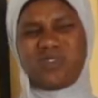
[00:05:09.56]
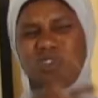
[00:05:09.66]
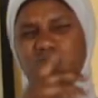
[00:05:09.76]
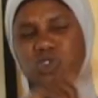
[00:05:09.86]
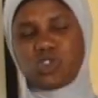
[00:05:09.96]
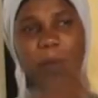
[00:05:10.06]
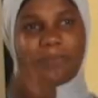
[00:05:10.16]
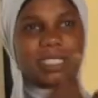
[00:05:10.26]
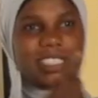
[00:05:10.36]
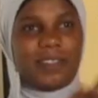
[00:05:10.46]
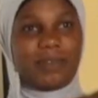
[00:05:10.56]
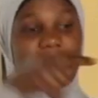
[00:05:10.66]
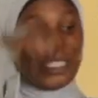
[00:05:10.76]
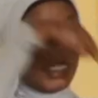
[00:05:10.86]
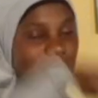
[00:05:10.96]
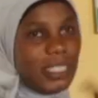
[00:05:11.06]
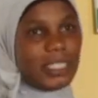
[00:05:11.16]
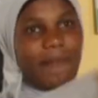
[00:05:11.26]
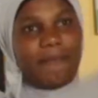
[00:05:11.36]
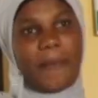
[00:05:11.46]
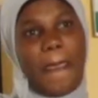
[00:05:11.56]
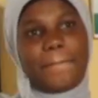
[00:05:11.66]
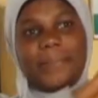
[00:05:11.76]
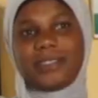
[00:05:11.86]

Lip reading: They are discussing about their advocacy works.